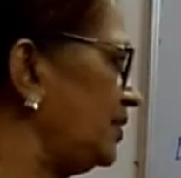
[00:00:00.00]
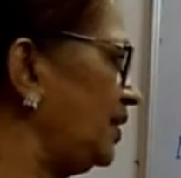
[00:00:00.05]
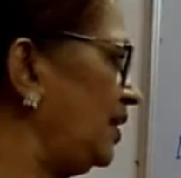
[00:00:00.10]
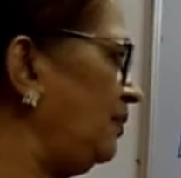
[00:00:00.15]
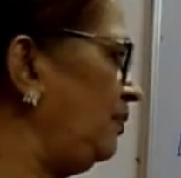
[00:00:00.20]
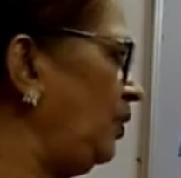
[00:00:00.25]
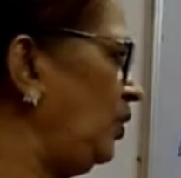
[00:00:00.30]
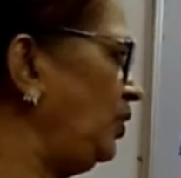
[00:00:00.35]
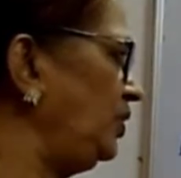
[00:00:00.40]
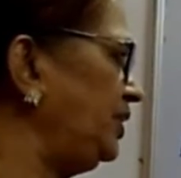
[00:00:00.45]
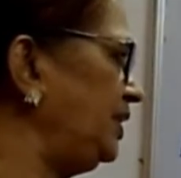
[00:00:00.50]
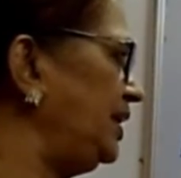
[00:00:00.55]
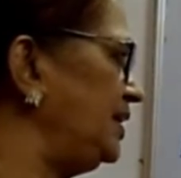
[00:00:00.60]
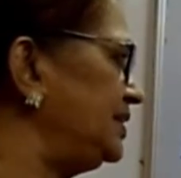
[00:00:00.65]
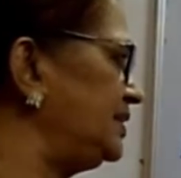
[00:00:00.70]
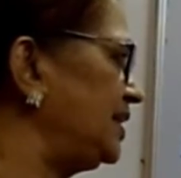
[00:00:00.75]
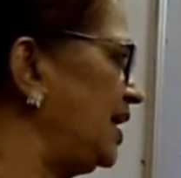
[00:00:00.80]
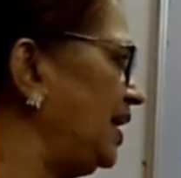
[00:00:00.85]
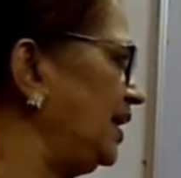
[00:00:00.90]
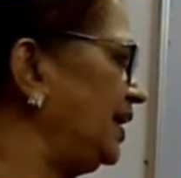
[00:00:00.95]
both
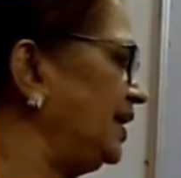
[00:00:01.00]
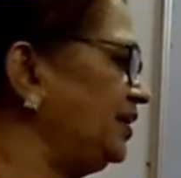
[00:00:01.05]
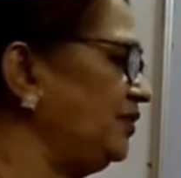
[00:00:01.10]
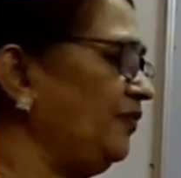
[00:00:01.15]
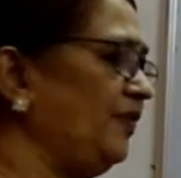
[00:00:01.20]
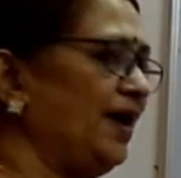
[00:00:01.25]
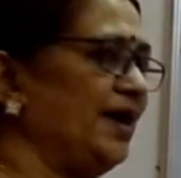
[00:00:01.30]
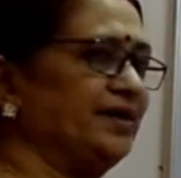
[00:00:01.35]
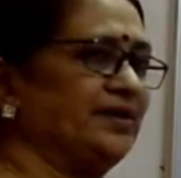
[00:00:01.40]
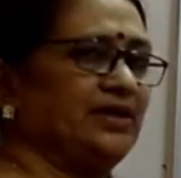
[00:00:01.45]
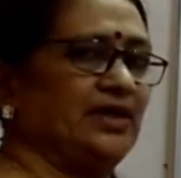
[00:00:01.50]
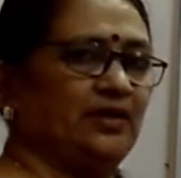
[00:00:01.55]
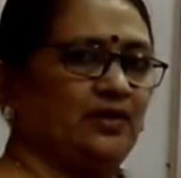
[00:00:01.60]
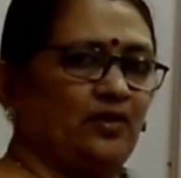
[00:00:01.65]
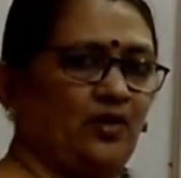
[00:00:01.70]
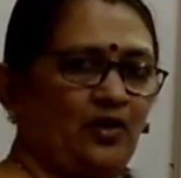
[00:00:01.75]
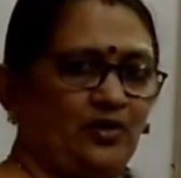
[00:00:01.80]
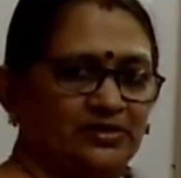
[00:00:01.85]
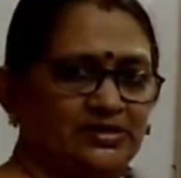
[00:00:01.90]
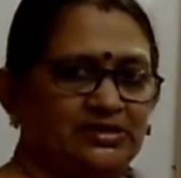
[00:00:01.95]
these are at factor
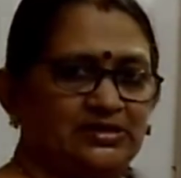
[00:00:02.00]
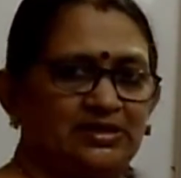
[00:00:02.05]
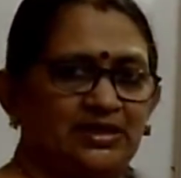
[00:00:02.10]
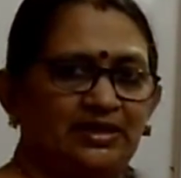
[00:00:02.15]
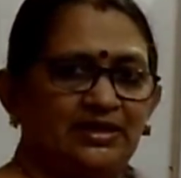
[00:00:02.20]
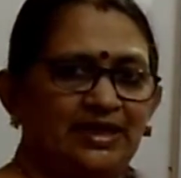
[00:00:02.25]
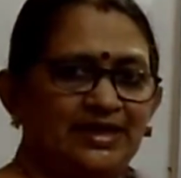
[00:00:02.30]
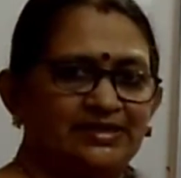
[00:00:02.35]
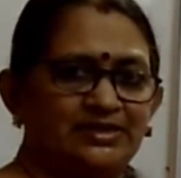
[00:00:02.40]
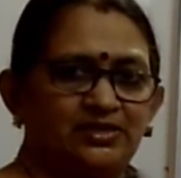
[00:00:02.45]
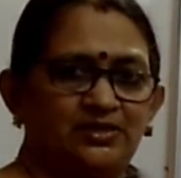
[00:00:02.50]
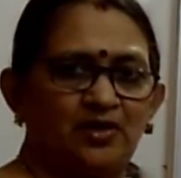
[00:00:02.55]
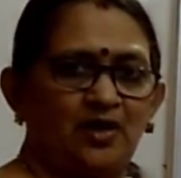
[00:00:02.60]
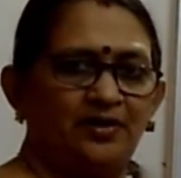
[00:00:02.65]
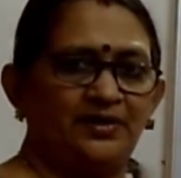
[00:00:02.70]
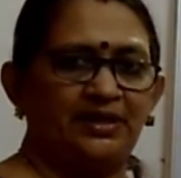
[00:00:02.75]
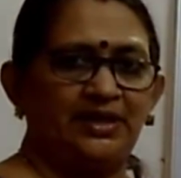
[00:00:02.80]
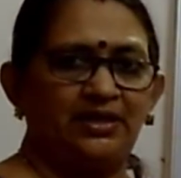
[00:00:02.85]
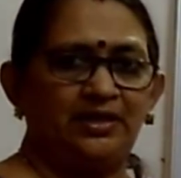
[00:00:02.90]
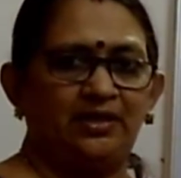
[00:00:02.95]
cost, does
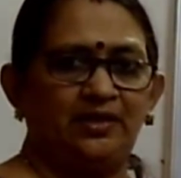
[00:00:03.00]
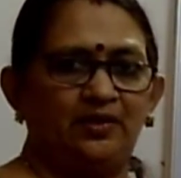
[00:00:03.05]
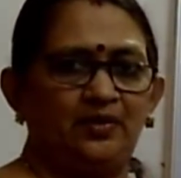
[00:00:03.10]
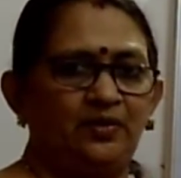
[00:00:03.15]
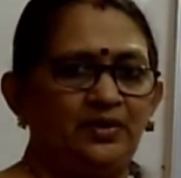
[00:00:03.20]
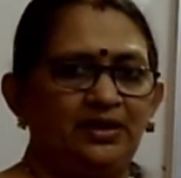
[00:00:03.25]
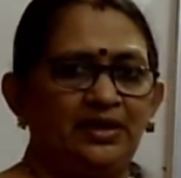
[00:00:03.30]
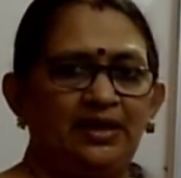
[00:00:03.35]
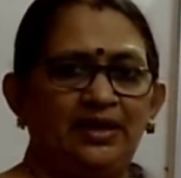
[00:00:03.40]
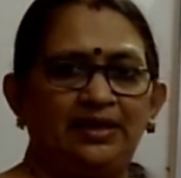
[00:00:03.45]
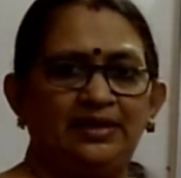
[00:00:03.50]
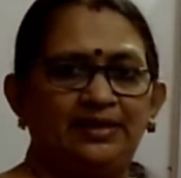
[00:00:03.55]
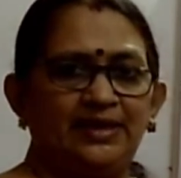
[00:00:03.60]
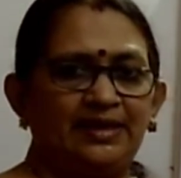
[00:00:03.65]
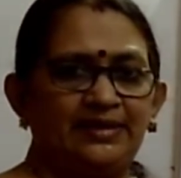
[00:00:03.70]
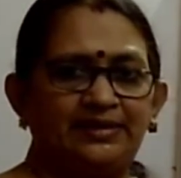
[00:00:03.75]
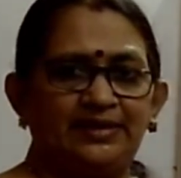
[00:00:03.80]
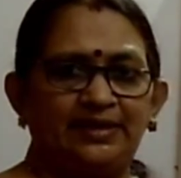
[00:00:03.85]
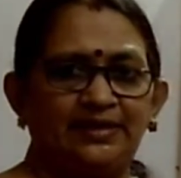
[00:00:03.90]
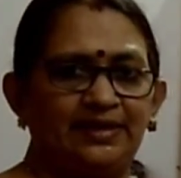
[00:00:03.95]
not include
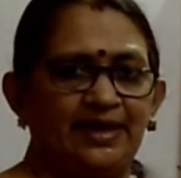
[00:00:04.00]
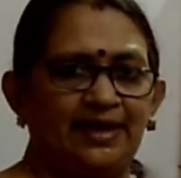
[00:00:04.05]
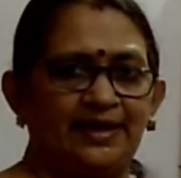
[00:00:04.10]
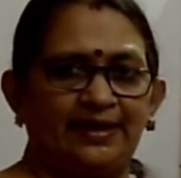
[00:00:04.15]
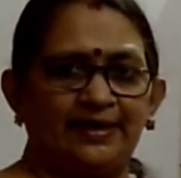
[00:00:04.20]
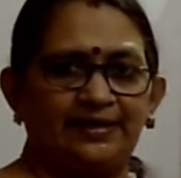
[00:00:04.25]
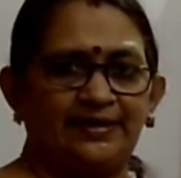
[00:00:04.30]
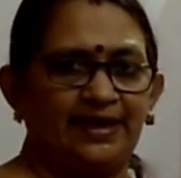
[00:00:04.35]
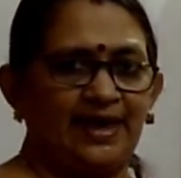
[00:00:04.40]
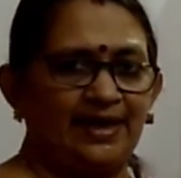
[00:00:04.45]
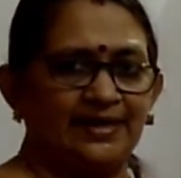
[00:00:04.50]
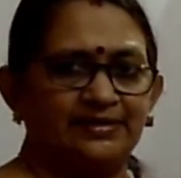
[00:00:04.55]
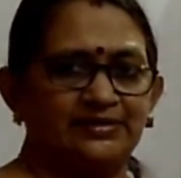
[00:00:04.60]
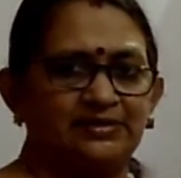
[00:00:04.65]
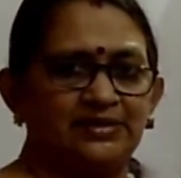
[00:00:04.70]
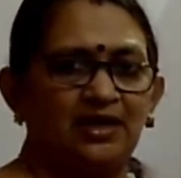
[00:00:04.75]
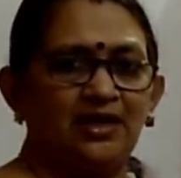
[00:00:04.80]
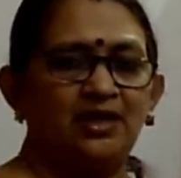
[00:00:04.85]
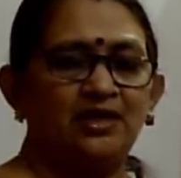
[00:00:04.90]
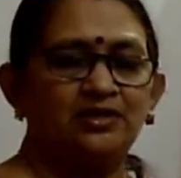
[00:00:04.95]
net indirect
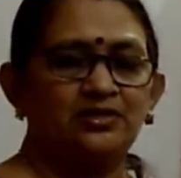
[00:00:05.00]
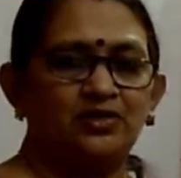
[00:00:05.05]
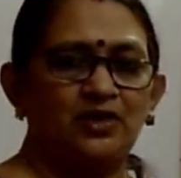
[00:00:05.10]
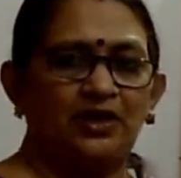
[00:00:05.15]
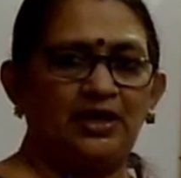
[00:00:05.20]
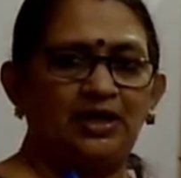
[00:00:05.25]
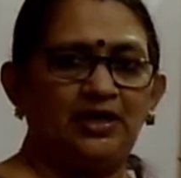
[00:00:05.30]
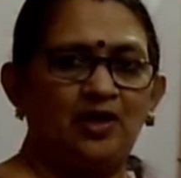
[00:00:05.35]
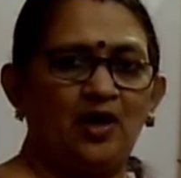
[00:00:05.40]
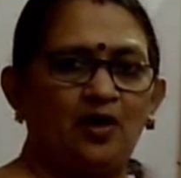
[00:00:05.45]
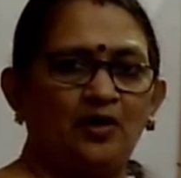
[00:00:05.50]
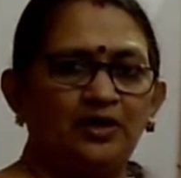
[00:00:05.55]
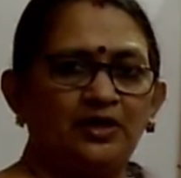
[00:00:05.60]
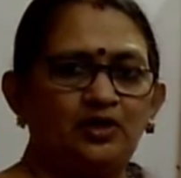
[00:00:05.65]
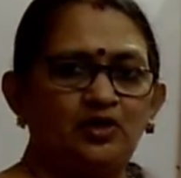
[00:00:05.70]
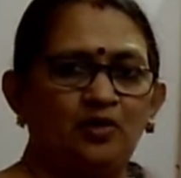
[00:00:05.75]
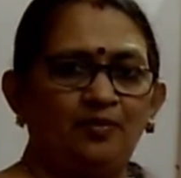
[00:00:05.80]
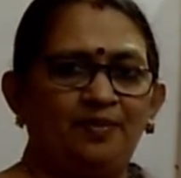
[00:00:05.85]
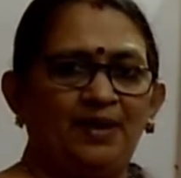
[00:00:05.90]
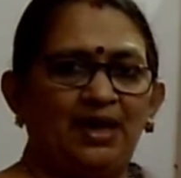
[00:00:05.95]
tax. So, in order
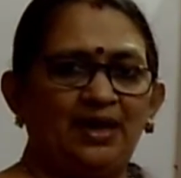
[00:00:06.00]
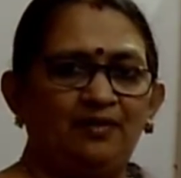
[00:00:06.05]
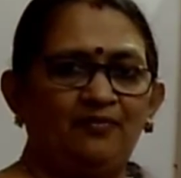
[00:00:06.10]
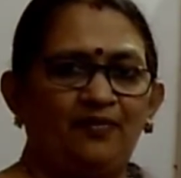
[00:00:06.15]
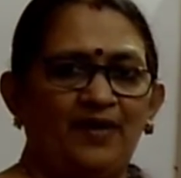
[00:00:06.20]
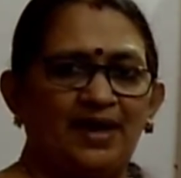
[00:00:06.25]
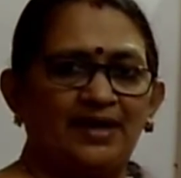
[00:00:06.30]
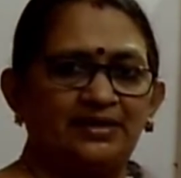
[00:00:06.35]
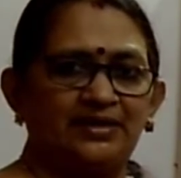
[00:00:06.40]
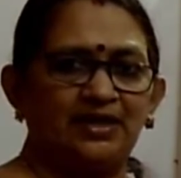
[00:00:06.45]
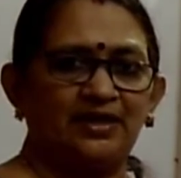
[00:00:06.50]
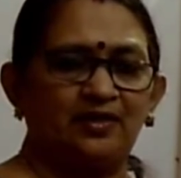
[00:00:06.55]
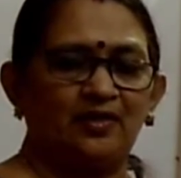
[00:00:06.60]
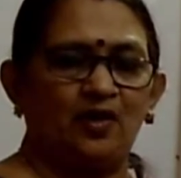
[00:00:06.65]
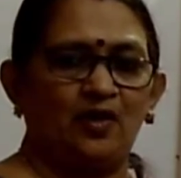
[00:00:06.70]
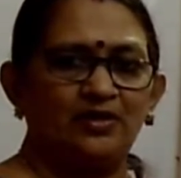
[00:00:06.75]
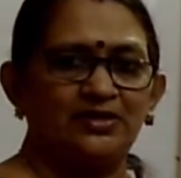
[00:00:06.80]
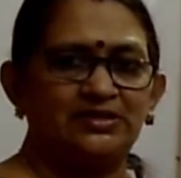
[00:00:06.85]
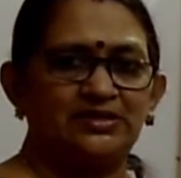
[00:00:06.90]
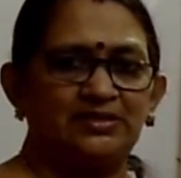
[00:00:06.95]
to make factor
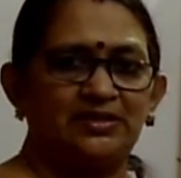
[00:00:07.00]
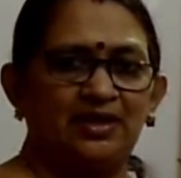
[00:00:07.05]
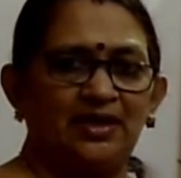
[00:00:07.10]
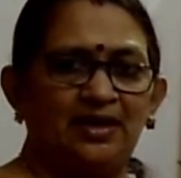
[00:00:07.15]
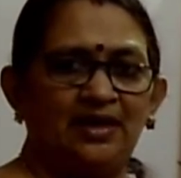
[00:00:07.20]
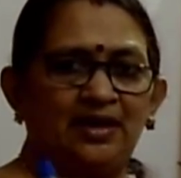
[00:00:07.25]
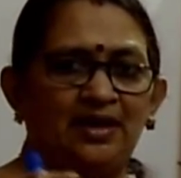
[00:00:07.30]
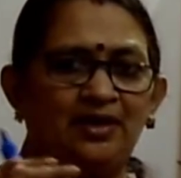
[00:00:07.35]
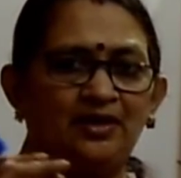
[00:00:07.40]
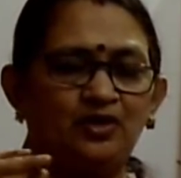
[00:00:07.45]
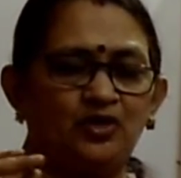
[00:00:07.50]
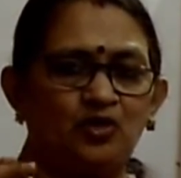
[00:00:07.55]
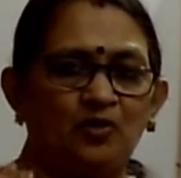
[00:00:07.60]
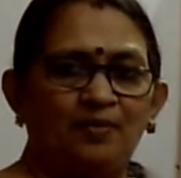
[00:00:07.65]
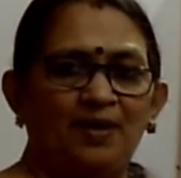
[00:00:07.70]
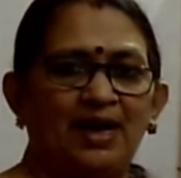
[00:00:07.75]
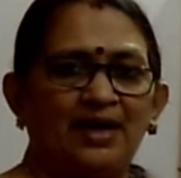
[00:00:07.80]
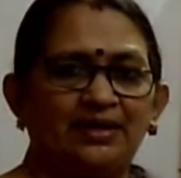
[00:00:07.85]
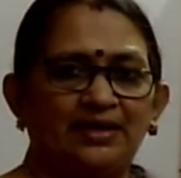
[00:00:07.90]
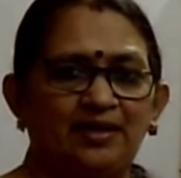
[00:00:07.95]
cost to
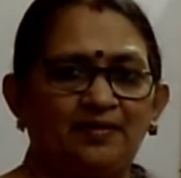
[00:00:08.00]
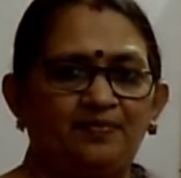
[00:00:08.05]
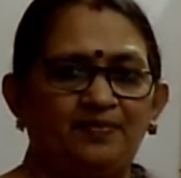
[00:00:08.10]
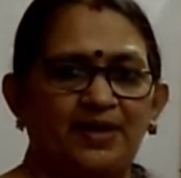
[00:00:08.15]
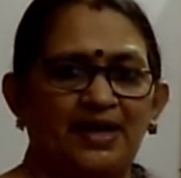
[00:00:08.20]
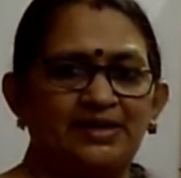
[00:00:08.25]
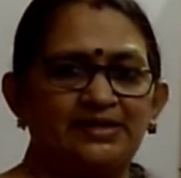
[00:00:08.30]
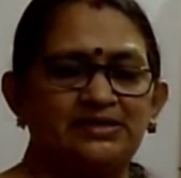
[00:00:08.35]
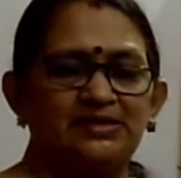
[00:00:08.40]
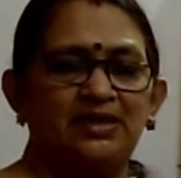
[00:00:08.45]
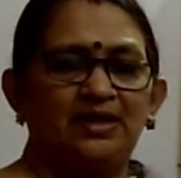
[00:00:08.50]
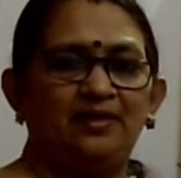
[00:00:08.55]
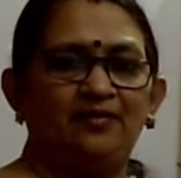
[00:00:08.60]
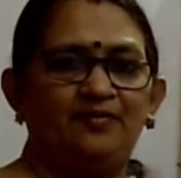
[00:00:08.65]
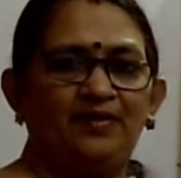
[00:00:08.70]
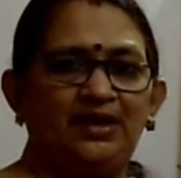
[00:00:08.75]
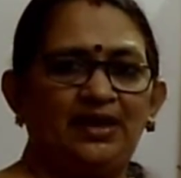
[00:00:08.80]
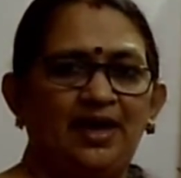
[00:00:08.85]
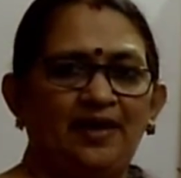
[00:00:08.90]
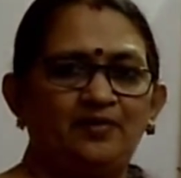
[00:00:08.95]
market price,
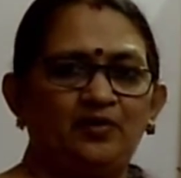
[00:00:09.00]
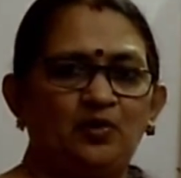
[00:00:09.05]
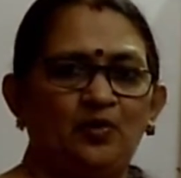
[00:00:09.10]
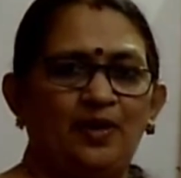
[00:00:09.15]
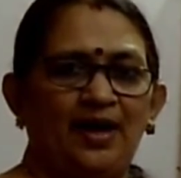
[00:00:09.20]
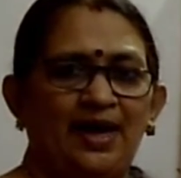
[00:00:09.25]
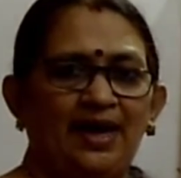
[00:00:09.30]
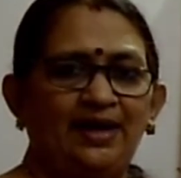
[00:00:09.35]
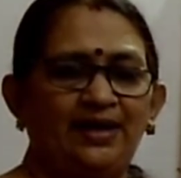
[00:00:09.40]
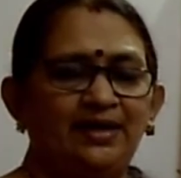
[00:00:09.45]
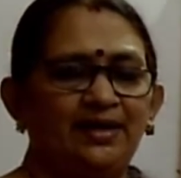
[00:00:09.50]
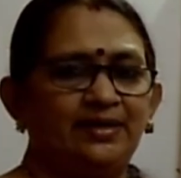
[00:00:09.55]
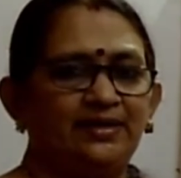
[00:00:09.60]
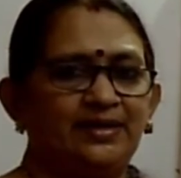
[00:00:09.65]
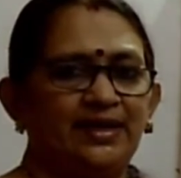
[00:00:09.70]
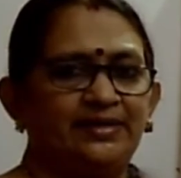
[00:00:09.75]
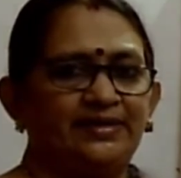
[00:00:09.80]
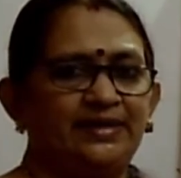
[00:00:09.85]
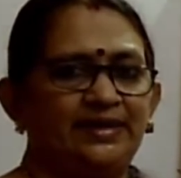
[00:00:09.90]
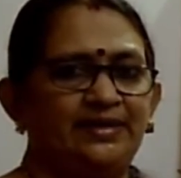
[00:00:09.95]
we have to add
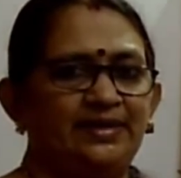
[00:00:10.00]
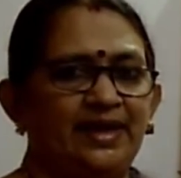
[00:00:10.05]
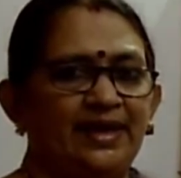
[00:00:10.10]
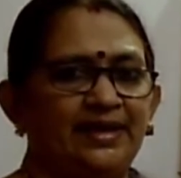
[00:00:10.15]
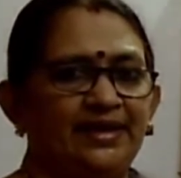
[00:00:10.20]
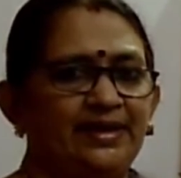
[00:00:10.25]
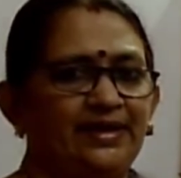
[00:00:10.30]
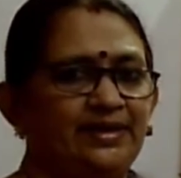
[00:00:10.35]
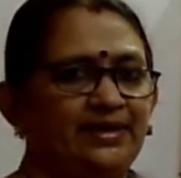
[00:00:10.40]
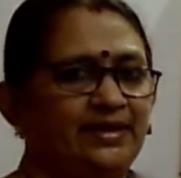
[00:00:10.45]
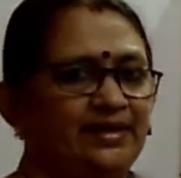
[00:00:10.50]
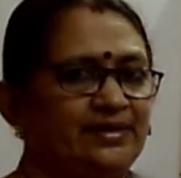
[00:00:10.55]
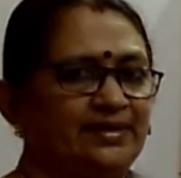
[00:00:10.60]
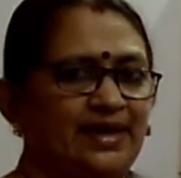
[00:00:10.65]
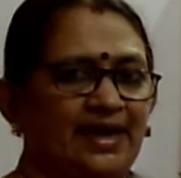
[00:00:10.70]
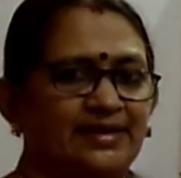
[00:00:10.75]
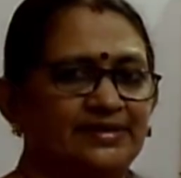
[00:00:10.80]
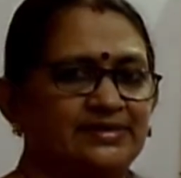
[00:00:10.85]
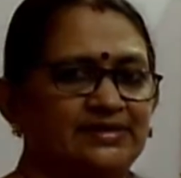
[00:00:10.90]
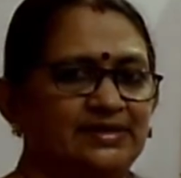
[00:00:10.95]
net indirect
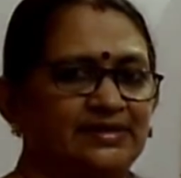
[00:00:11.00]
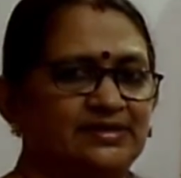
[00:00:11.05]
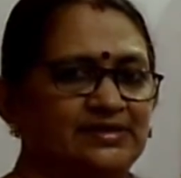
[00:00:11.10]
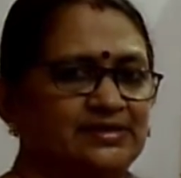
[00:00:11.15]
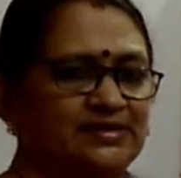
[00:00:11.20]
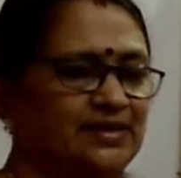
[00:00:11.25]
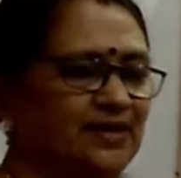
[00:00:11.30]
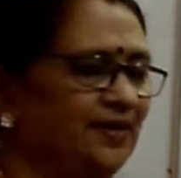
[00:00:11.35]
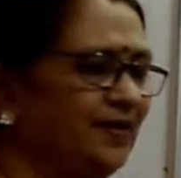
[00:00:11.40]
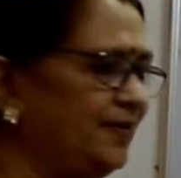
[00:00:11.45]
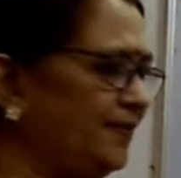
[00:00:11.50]
taxes.